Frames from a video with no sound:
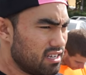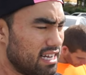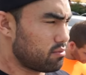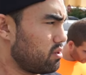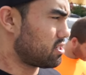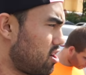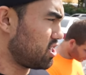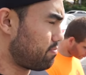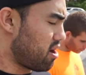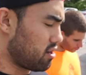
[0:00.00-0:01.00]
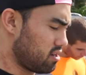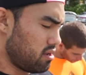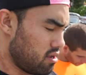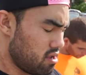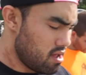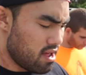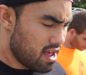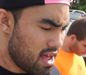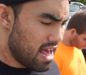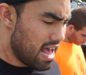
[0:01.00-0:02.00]
because that's where his car is parked.
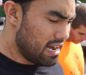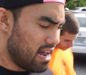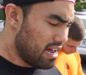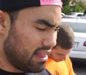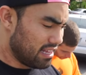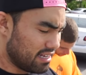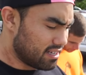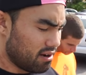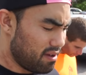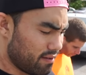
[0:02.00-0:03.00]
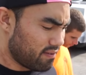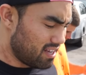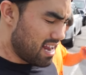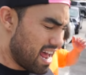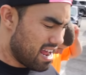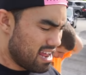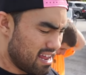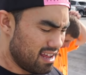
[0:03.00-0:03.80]
And I think that's gonna be it for the day.